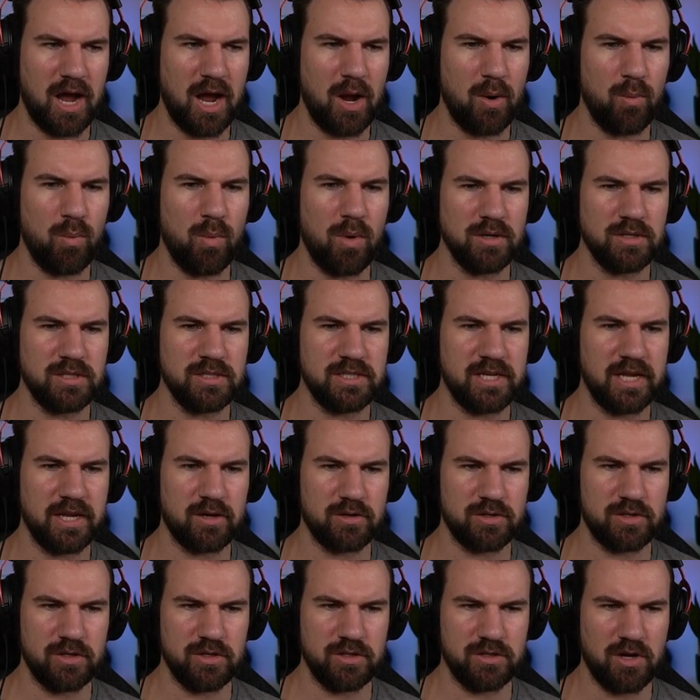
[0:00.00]
I want to
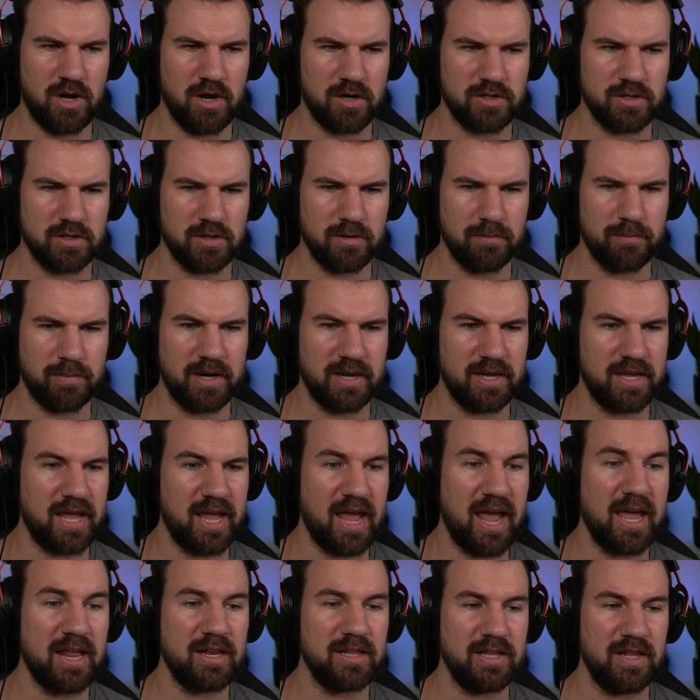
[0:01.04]
take her to the doctor, but I
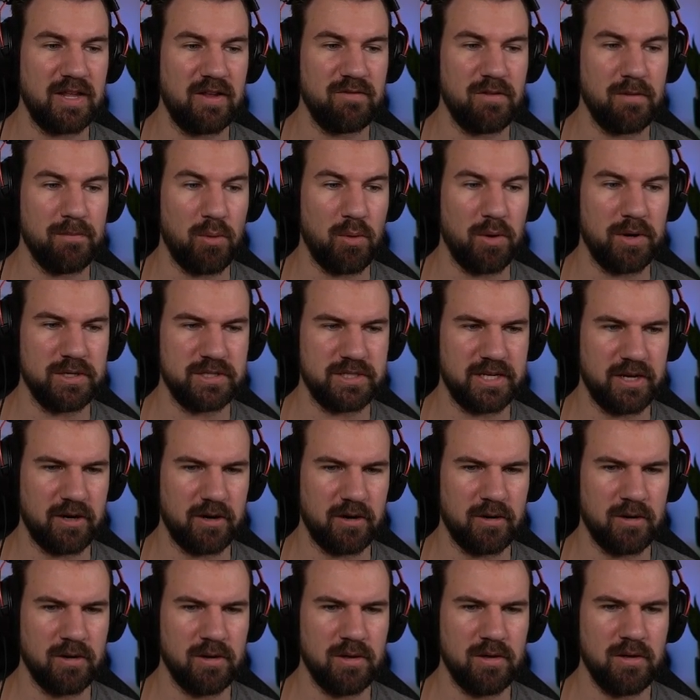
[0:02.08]
can't leave the boys
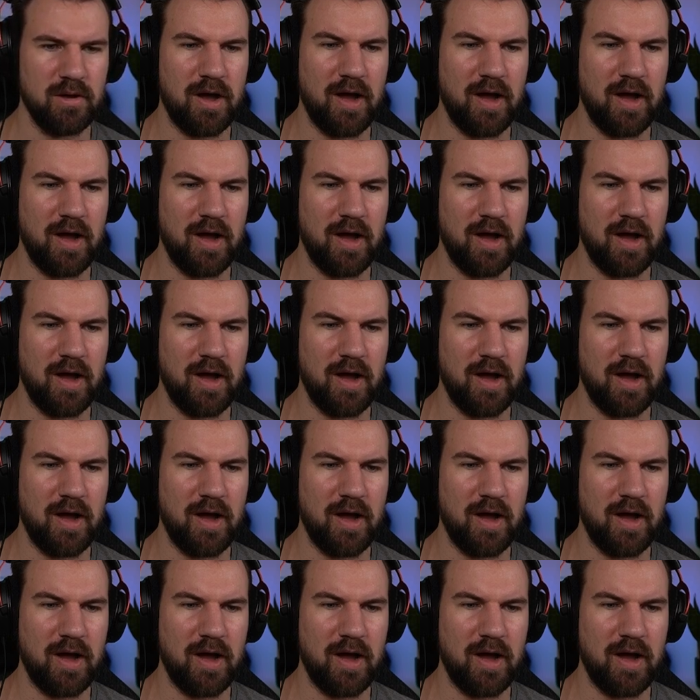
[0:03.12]
here.